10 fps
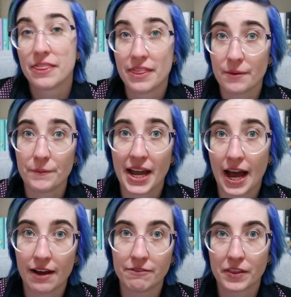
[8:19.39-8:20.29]
Then we
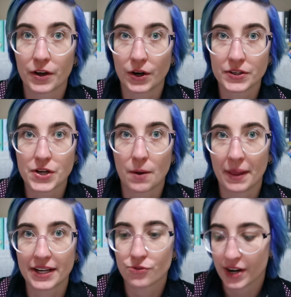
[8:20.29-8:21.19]
have the Goddess
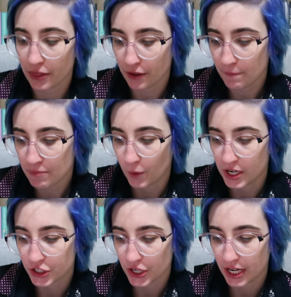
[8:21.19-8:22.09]
Complex Readathon,
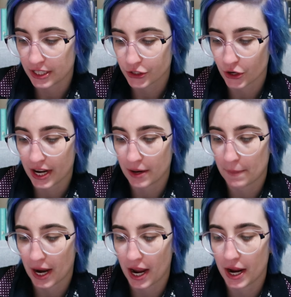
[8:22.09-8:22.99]
which is created
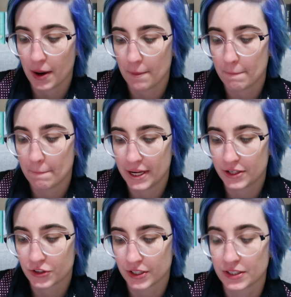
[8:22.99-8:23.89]
by
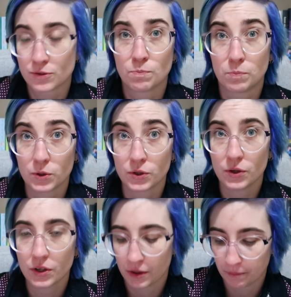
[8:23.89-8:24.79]
Beatrice's Book
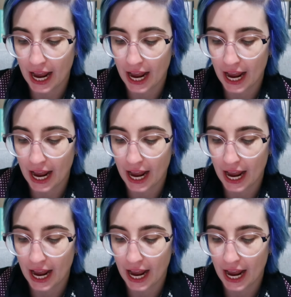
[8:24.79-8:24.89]
Nook.